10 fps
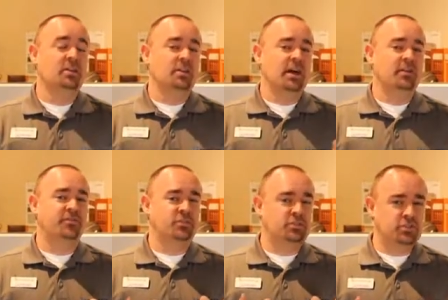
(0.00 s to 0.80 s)
Now,
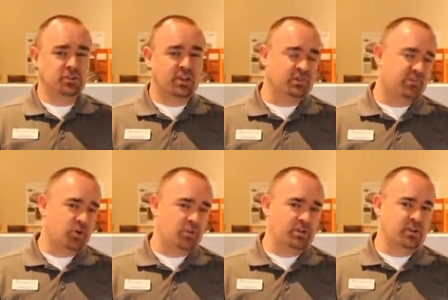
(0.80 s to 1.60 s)
if you do get
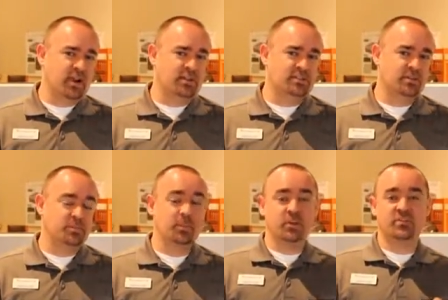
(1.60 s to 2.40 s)
foam in your hot tub,
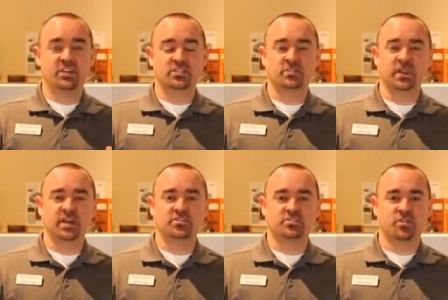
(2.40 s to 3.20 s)
maybe you've had some
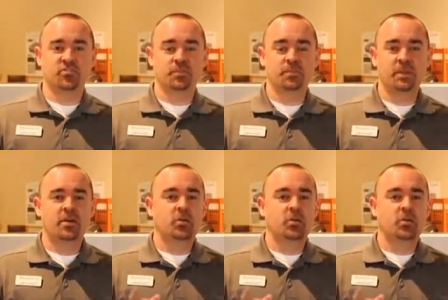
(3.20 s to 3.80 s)
guests over,